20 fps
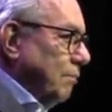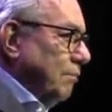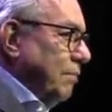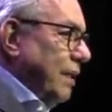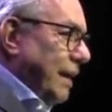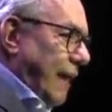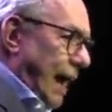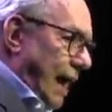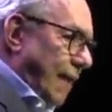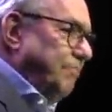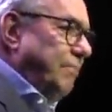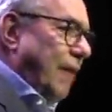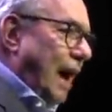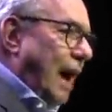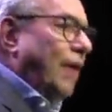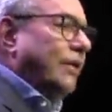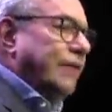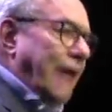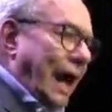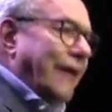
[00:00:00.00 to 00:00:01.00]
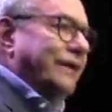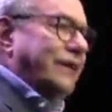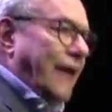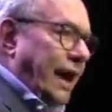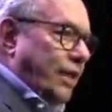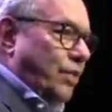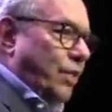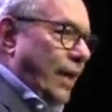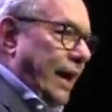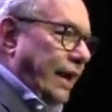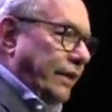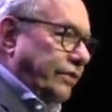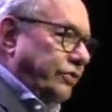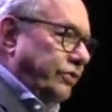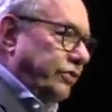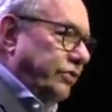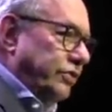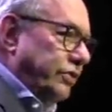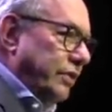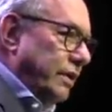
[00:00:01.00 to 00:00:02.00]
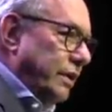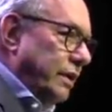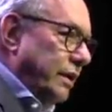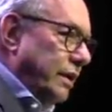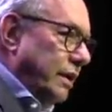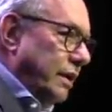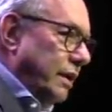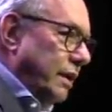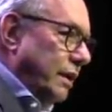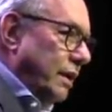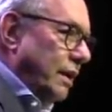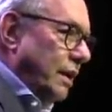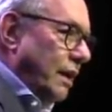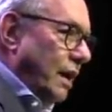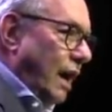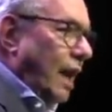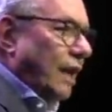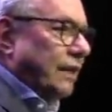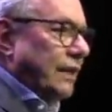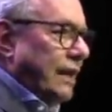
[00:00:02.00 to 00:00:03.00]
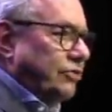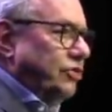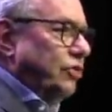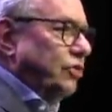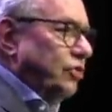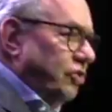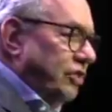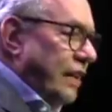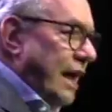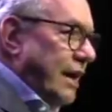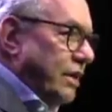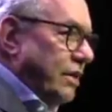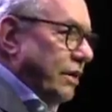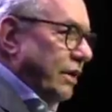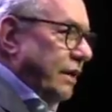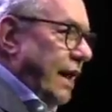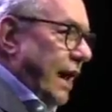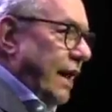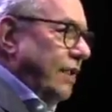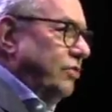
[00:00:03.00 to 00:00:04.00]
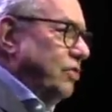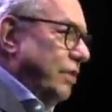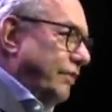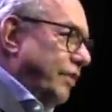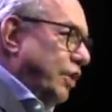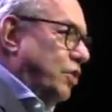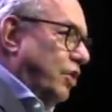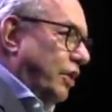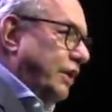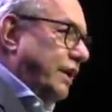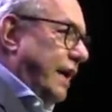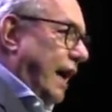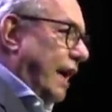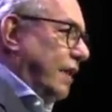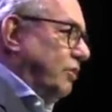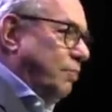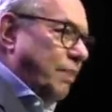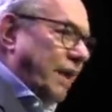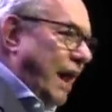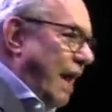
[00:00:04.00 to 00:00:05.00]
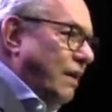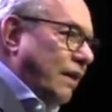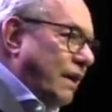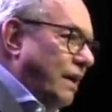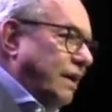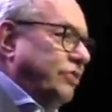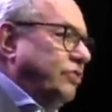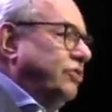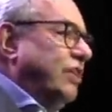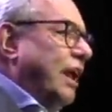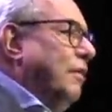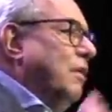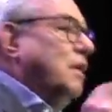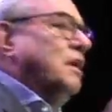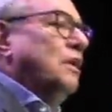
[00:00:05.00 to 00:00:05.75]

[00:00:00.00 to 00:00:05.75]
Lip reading: But I digress. I'll let you state your case. You have a good case, but I don't understand